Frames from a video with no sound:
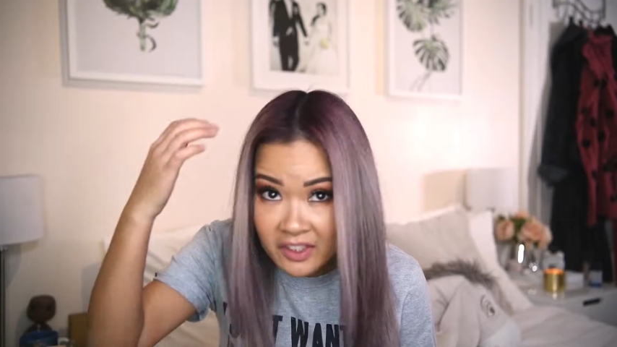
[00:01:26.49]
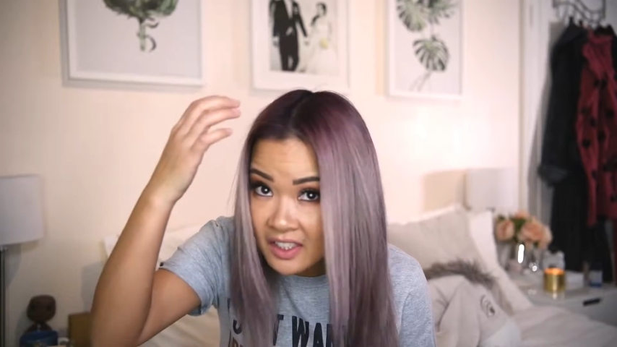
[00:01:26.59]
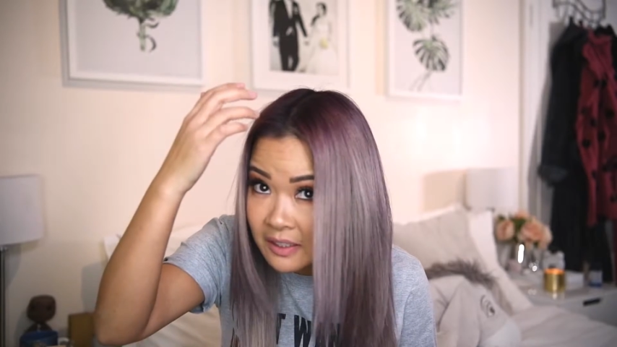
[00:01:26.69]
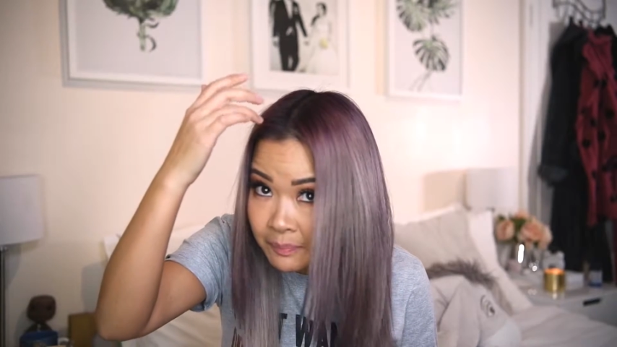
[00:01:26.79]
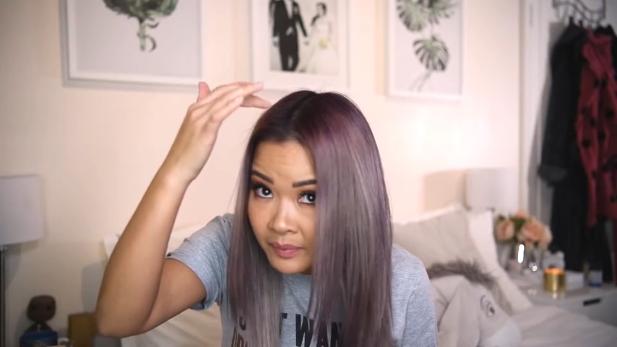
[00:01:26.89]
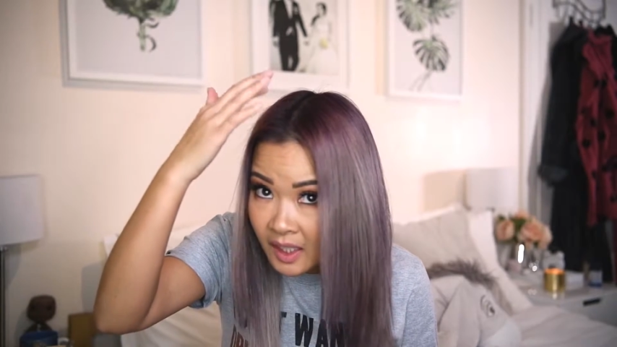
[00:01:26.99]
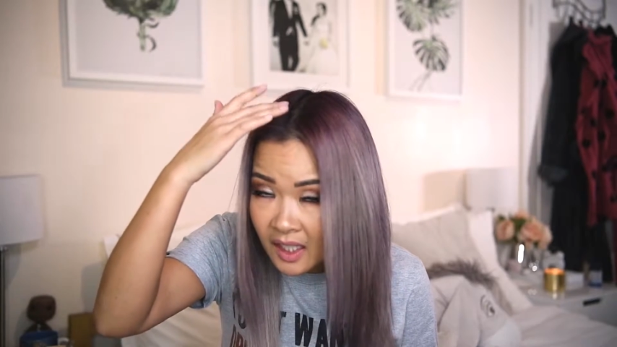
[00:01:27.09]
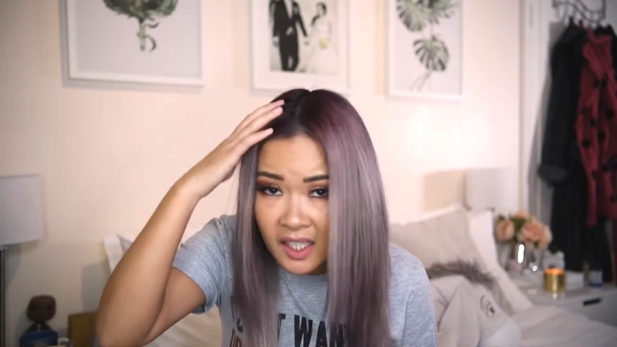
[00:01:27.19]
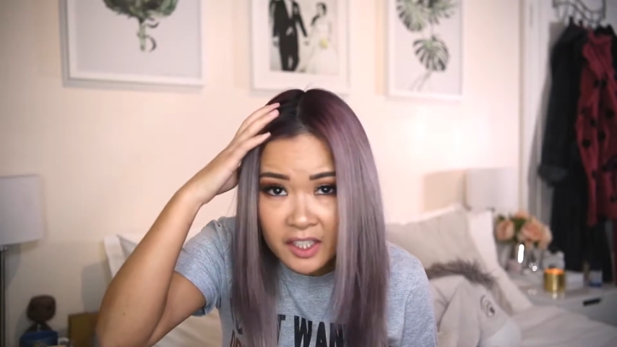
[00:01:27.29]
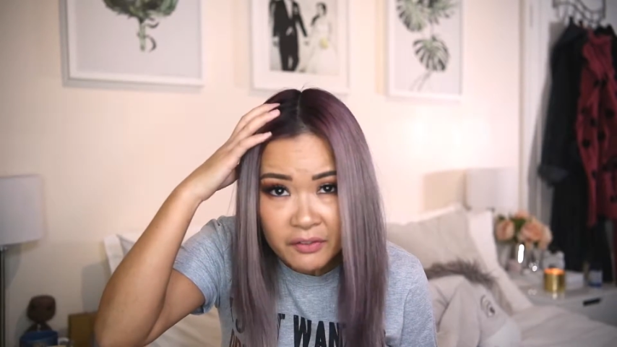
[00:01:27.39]
this
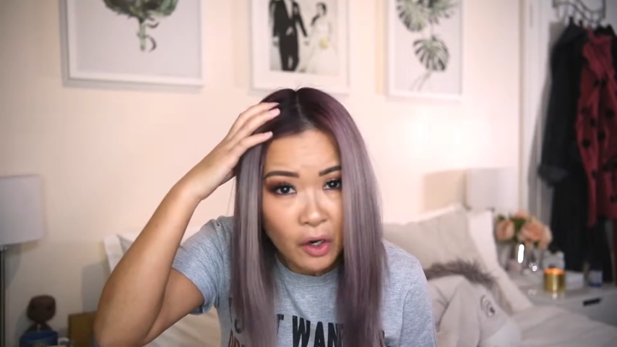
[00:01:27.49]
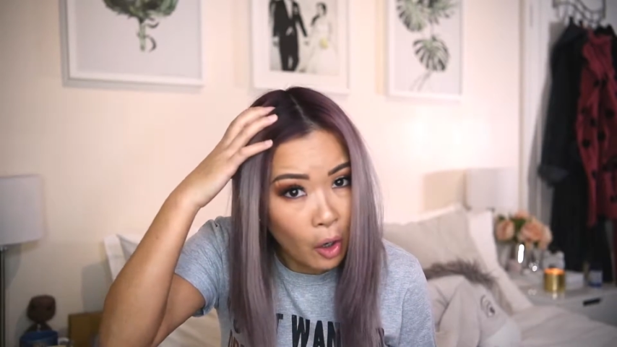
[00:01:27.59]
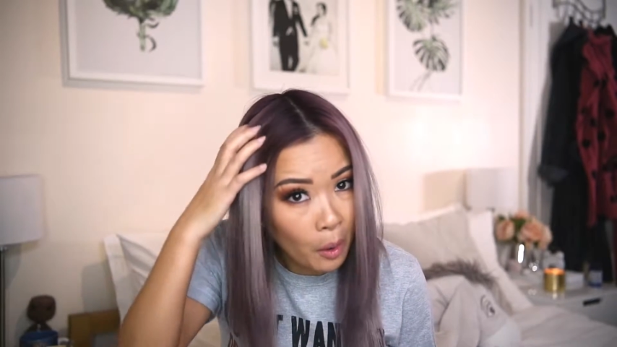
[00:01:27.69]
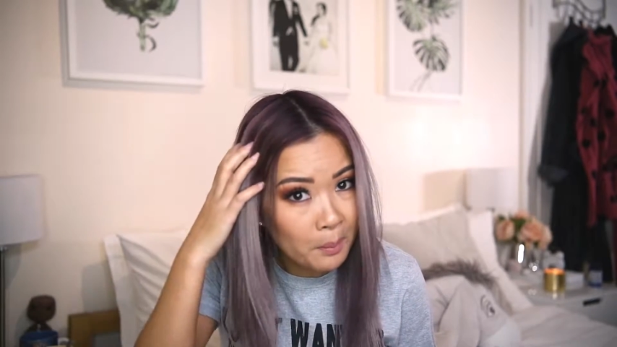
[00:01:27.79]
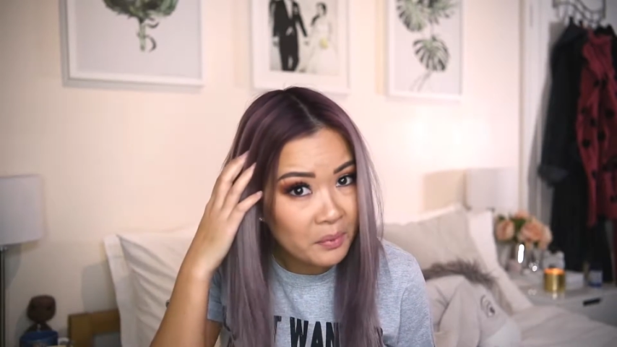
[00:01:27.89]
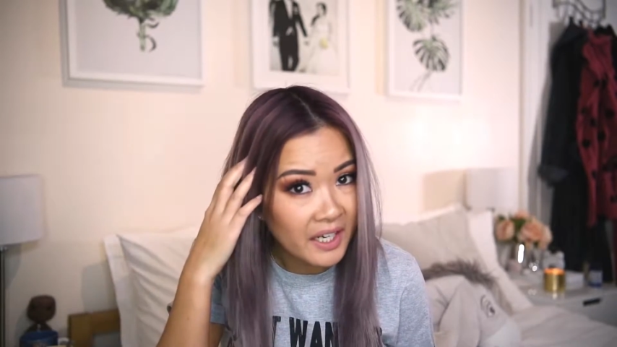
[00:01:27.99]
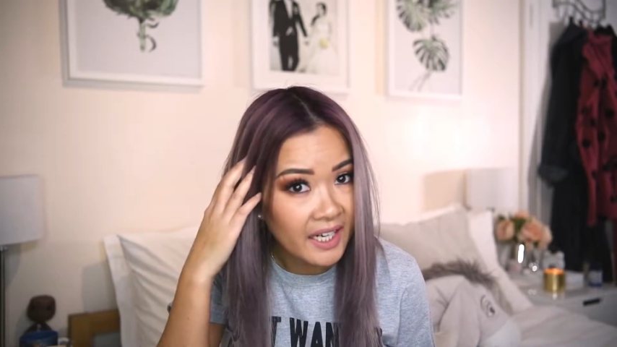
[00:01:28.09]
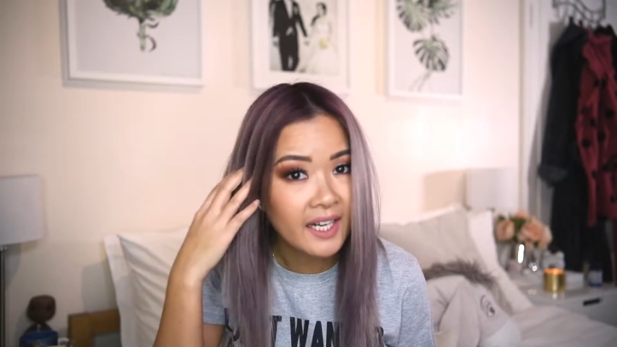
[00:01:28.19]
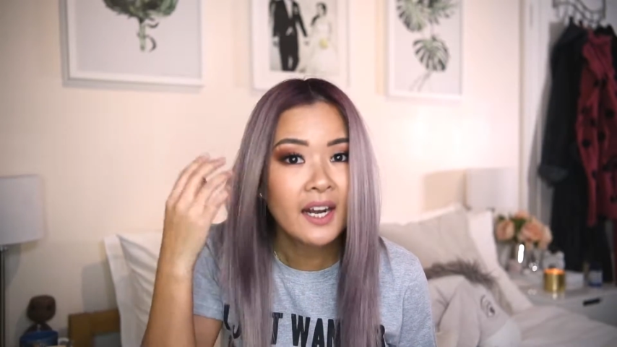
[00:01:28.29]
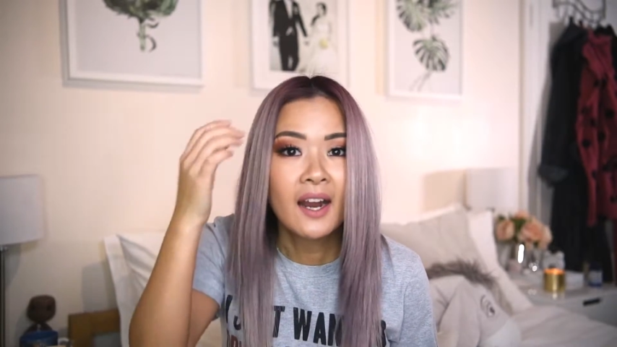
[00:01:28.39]
kind of
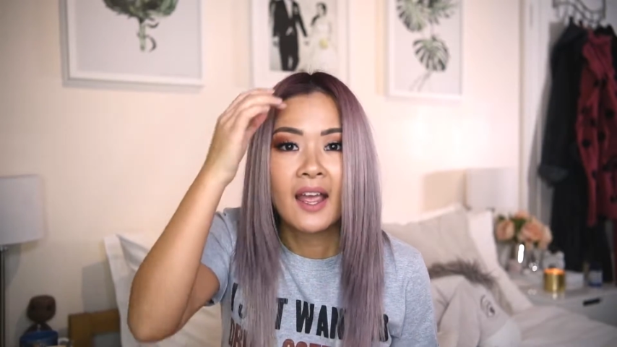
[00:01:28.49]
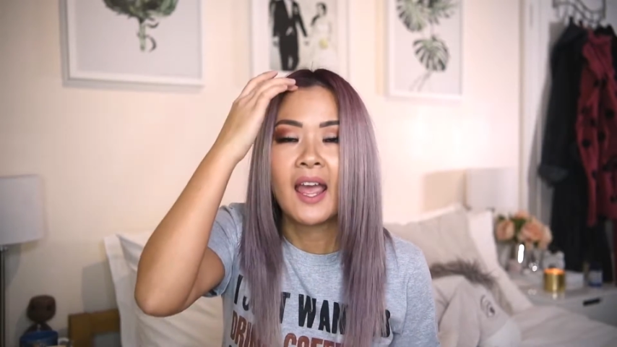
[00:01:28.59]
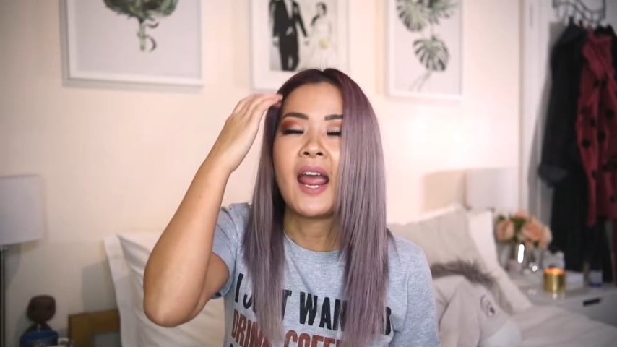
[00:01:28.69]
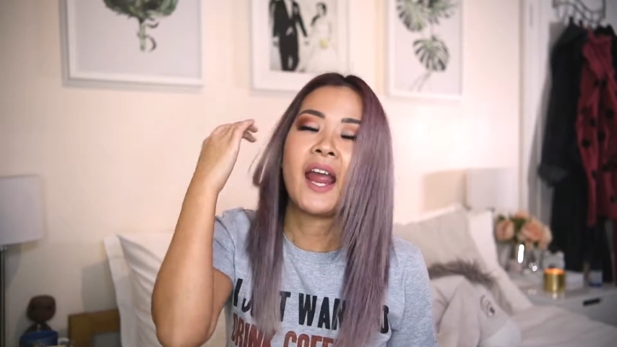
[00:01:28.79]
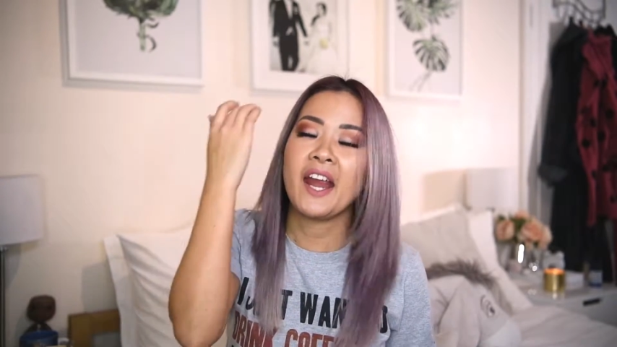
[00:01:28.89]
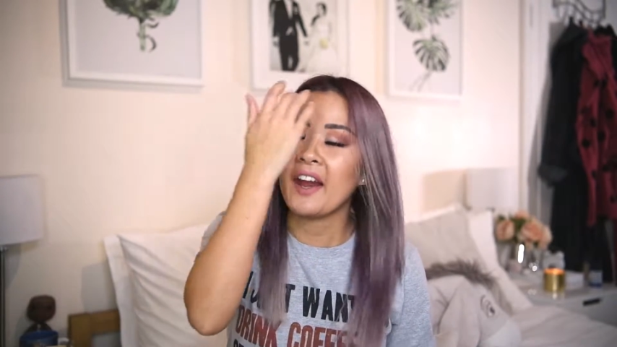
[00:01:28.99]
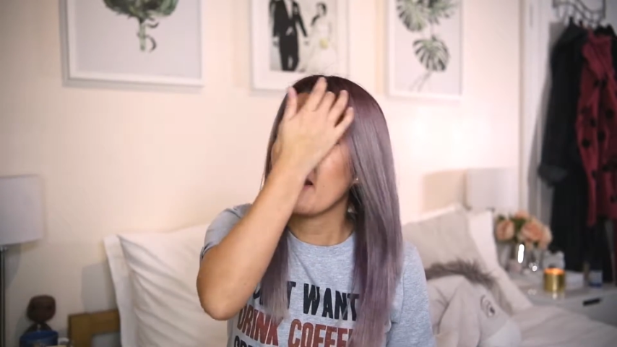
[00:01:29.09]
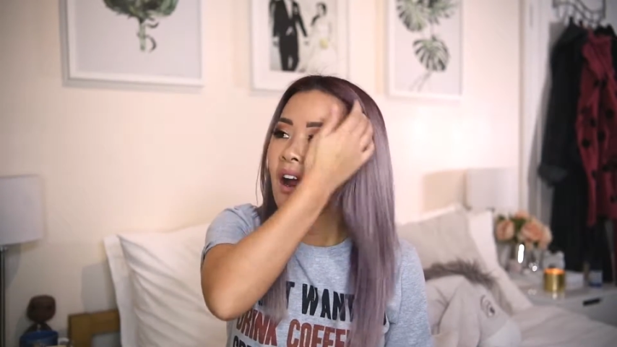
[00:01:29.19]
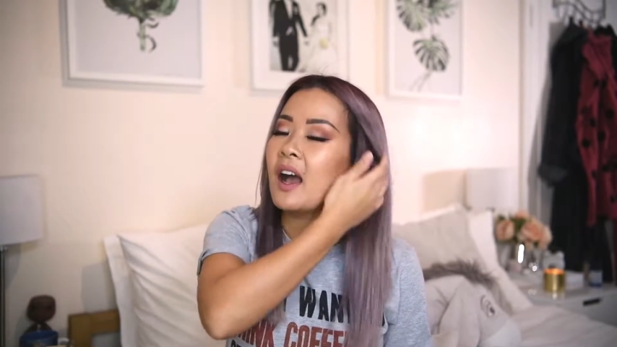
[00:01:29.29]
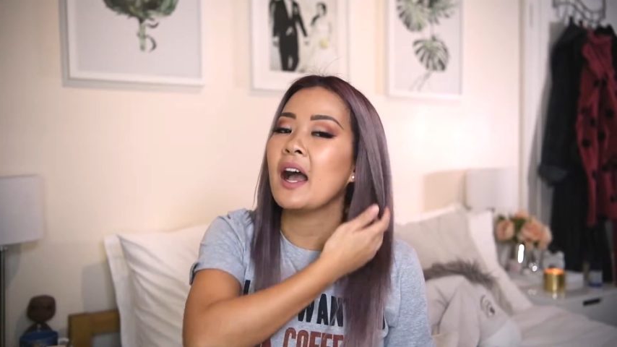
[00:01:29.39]
ombre hair,